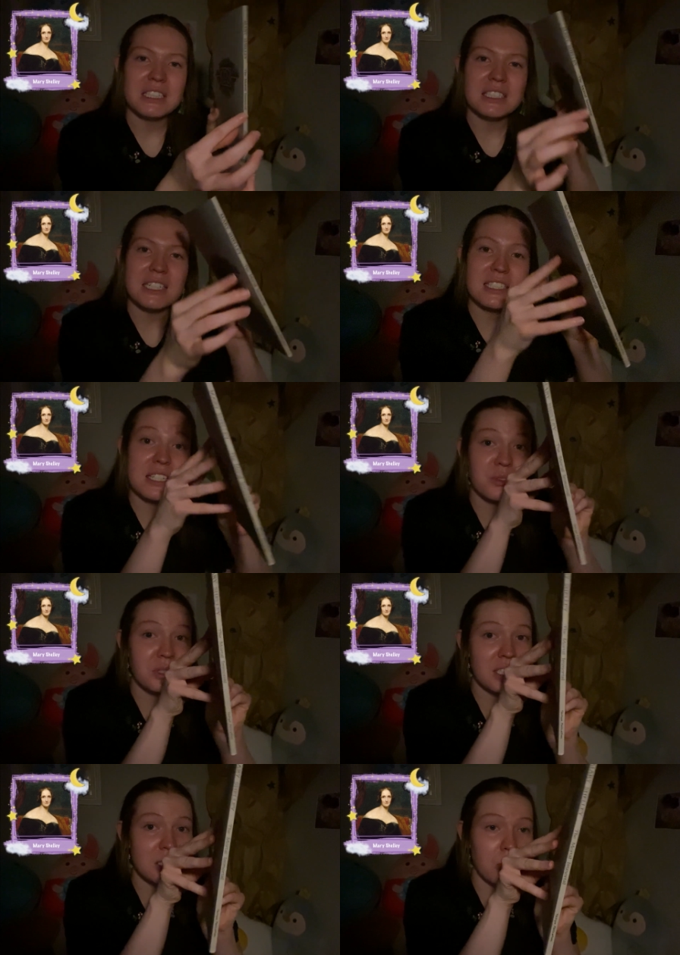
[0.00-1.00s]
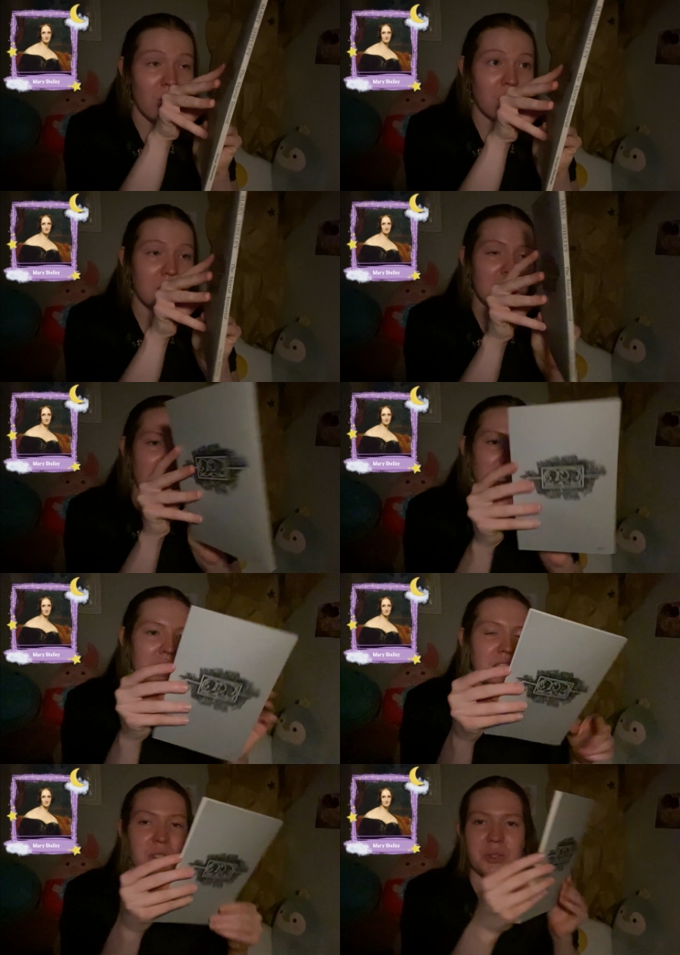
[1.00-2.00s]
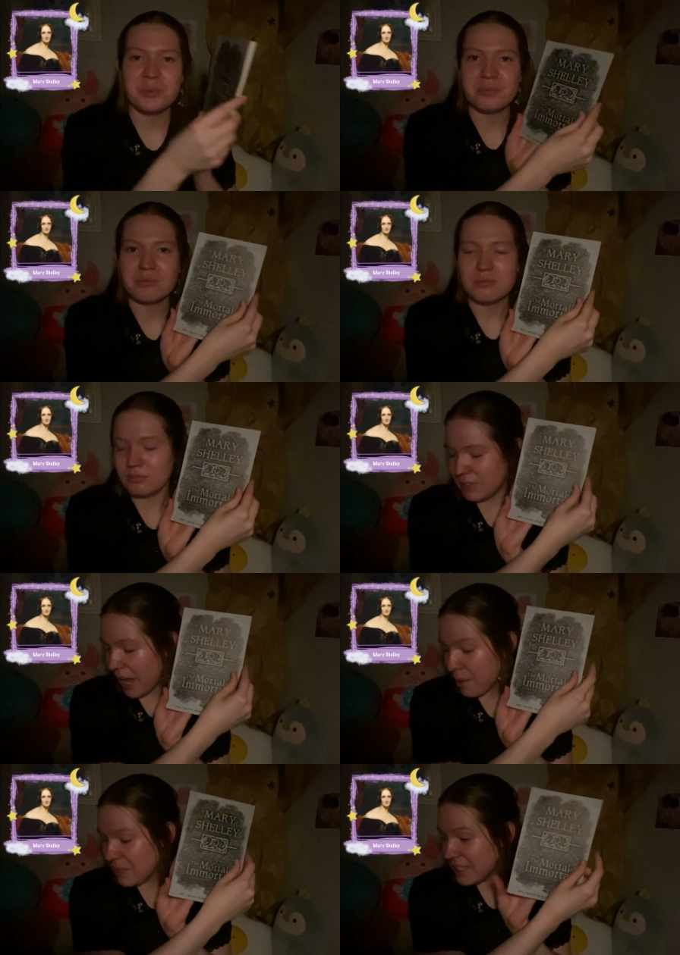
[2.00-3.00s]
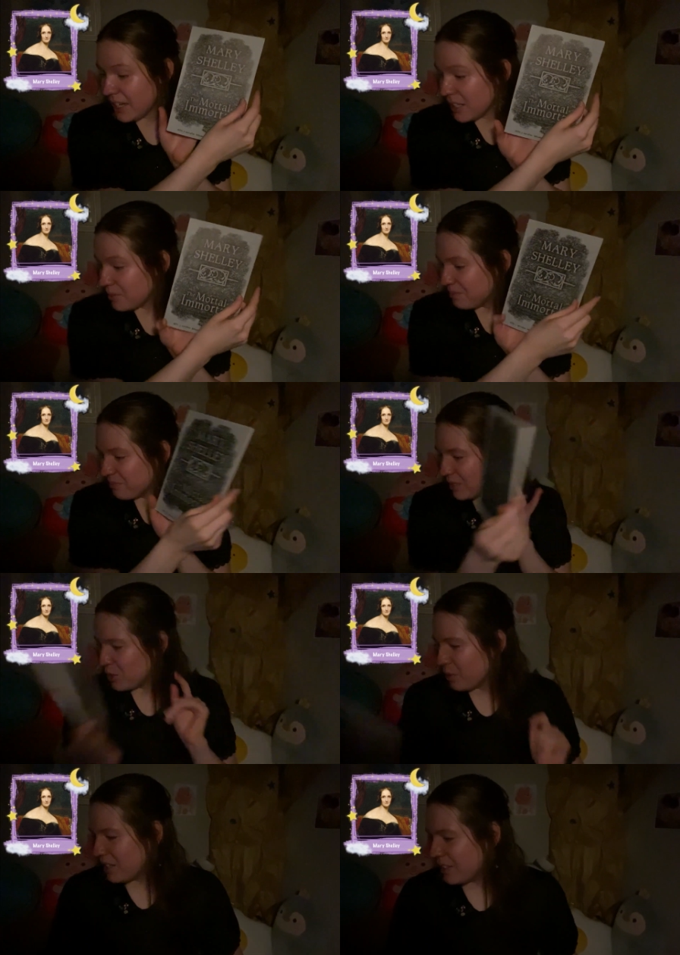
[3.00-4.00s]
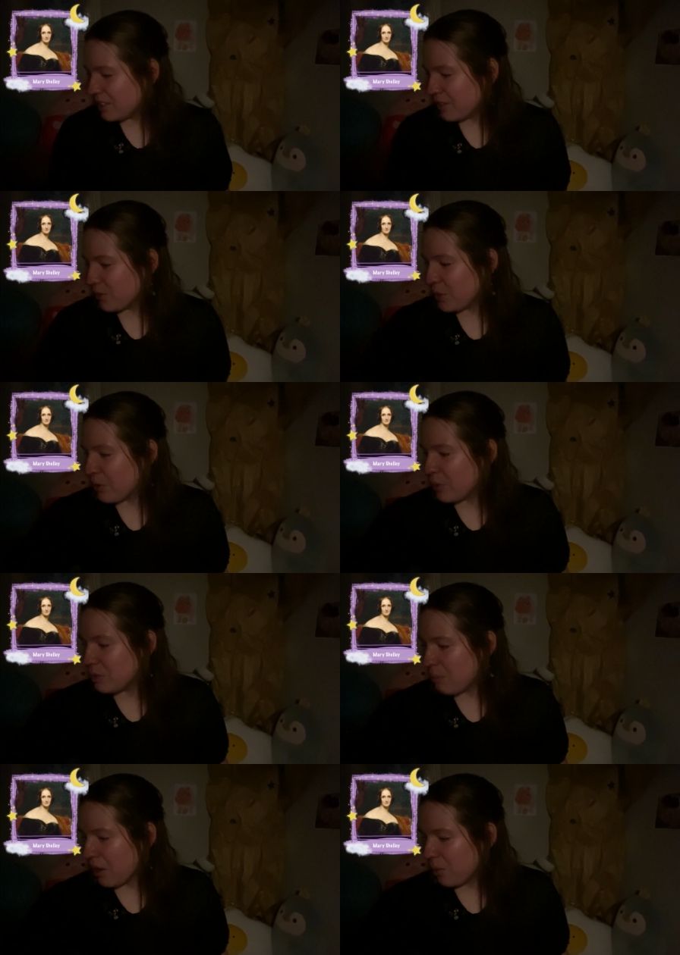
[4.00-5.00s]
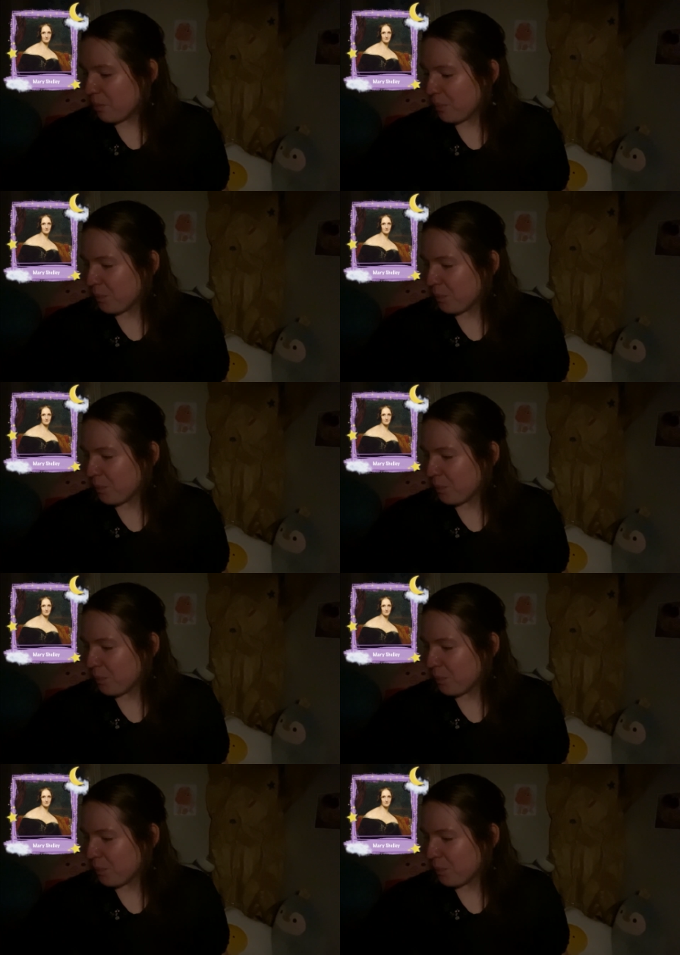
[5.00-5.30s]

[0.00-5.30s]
it's really small. So yeah, I'm excited to read this, even though I don't know what it's about.